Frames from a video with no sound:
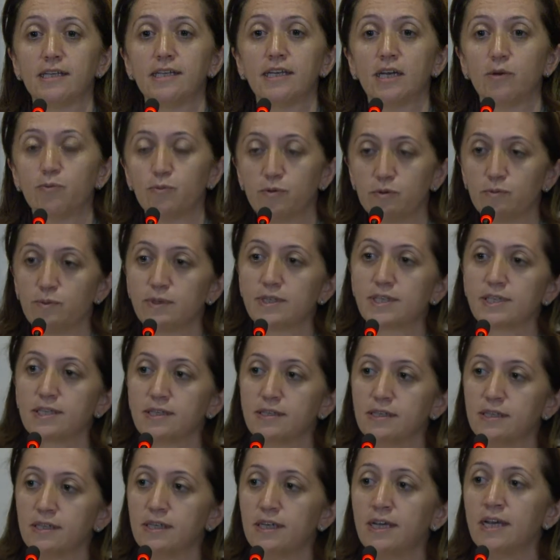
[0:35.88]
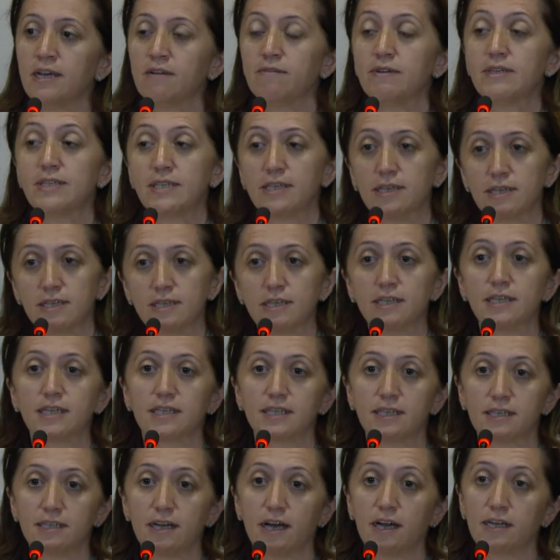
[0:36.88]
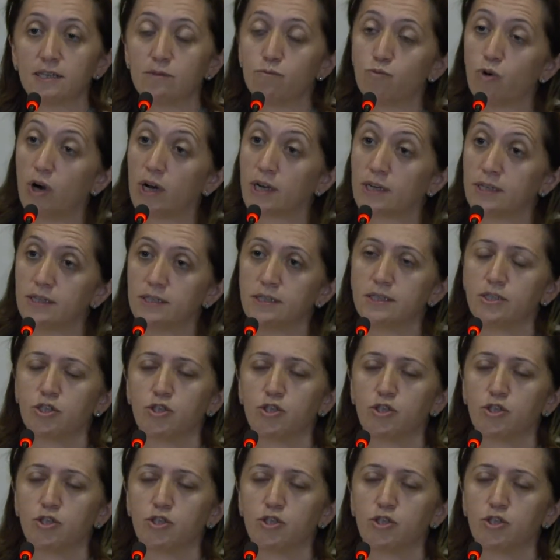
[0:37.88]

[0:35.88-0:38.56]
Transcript: put an end to these unreasonable policies.